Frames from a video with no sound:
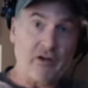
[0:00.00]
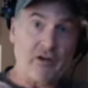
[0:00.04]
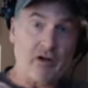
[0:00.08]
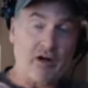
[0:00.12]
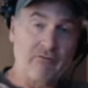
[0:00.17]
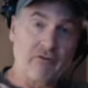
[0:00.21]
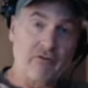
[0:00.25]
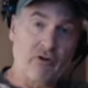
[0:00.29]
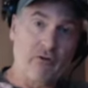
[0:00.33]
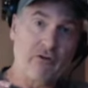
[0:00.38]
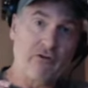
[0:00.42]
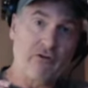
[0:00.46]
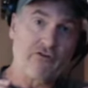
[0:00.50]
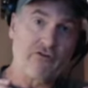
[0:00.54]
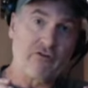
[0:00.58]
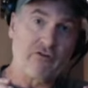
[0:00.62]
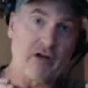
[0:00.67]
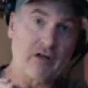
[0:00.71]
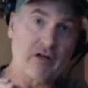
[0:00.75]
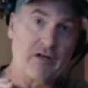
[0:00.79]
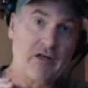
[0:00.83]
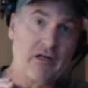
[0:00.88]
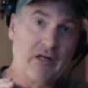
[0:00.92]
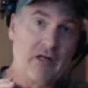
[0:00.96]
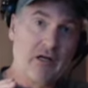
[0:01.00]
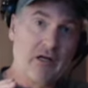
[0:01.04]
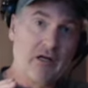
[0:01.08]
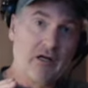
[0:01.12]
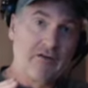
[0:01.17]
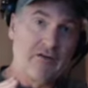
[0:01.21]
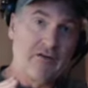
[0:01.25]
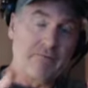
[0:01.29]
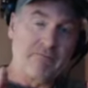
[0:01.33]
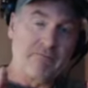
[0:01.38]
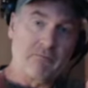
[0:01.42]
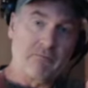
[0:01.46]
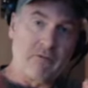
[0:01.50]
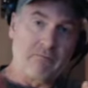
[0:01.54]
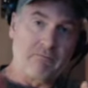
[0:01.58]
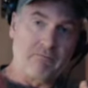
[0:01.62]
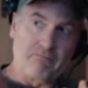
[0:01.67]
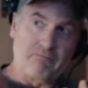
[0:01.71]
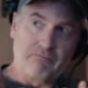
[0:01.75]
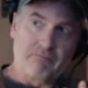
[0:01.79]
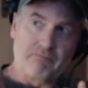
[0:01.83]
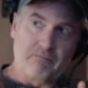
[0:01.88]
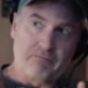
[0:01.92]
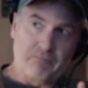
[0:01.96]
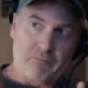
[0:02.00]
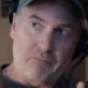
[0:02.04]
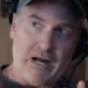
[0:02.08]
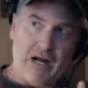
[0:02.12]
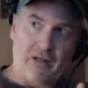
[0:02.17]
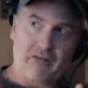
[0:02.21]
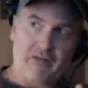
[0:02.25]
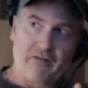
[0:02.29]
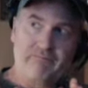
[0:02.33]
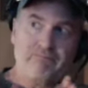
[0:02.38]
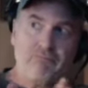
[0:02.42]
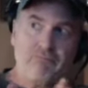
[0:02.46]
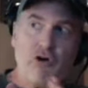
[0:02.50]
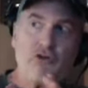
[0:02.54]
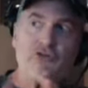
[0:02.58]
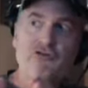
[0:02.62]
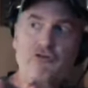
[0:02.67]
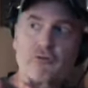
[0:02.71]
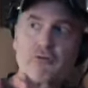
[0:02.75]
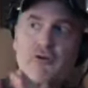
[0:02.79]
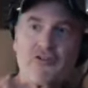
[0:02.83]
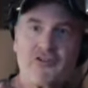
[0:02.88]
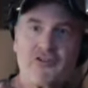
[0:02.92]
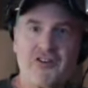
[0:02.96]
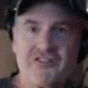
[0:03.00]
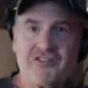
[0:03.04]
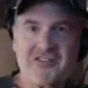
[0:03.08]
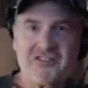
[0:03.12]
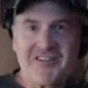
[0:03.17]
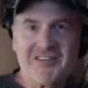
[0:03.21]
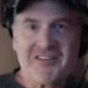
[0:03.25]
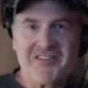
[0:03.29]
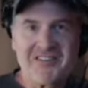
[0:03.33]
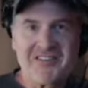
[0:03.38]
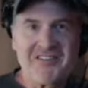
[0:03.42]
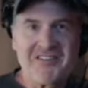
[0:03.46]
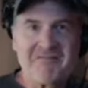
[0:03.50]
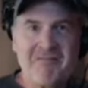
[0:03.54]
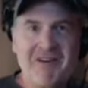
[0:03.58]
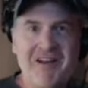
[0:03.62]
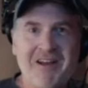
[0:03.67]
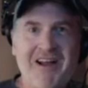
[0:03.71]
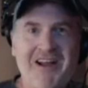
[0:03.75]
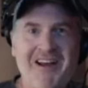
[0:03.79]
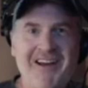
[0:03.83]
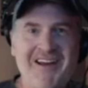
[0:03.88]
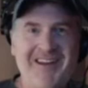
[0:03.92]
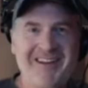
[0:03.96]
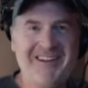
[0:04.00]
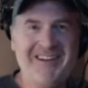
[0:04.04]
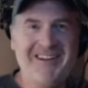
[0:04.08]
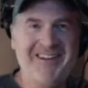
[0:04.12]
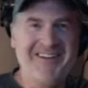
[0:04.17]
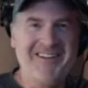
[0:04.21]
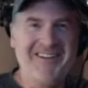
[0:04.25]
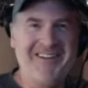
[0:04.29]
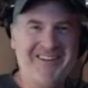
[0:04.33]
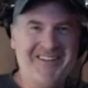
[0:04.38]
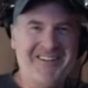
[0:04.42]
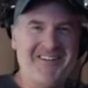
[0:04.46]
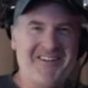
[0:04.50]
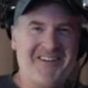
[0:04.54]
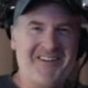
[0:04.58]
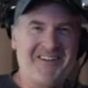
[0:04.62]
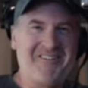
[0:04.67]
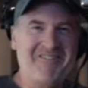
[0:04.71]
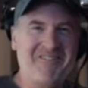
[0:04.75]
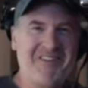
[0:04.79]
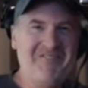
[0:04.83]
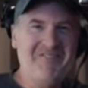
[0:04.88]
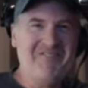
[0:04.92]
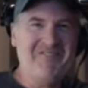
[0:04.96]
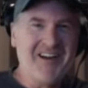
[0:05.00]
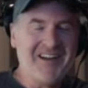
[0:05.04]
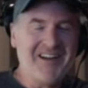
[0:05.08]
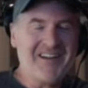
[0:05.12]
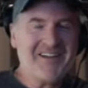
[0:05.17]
I've always the path of most resistance has been, it's been my,